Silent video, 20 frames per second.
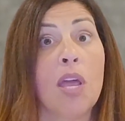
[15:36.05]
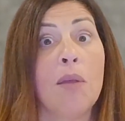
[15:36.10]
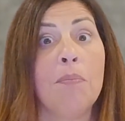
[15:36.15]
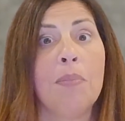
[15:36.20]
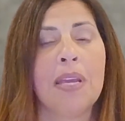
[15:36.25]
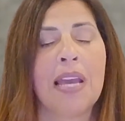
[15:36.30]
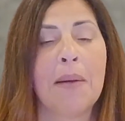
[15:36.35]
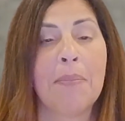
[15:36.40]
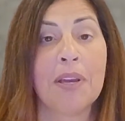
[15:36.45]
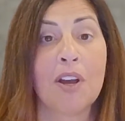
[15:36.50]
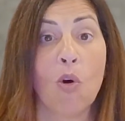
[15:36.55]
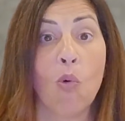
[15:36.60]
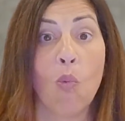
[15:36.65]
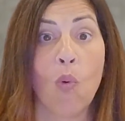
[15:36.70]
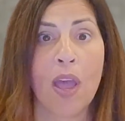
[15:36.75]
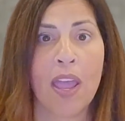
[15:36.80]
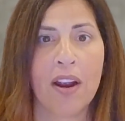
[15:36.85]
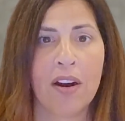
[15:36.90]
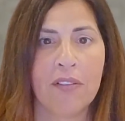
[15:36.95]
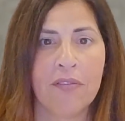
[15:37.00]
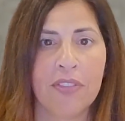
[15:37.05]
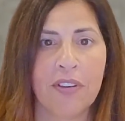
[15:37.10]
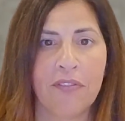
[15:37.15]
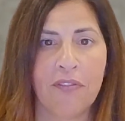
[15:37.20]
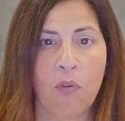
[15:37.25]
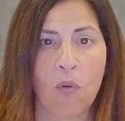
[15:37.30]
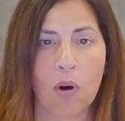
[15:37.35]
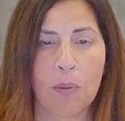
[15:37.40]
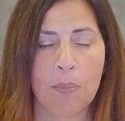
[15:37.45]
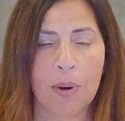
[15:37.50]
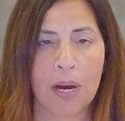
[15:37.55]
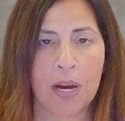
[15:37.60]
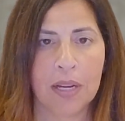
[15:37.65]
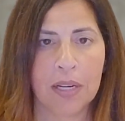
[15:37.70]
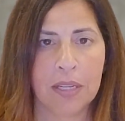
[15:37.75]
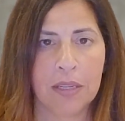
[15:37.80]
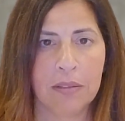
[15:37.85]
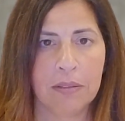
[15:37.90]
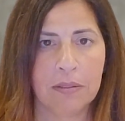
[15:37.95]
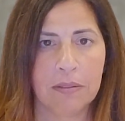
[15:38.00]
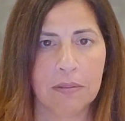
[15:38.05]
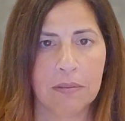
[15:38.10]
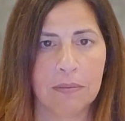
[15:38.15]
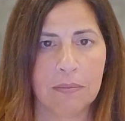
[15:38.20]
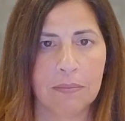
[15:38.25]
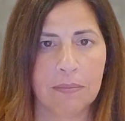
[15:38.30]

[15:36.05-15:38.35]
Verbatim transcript: and becoming aware of the four bodies,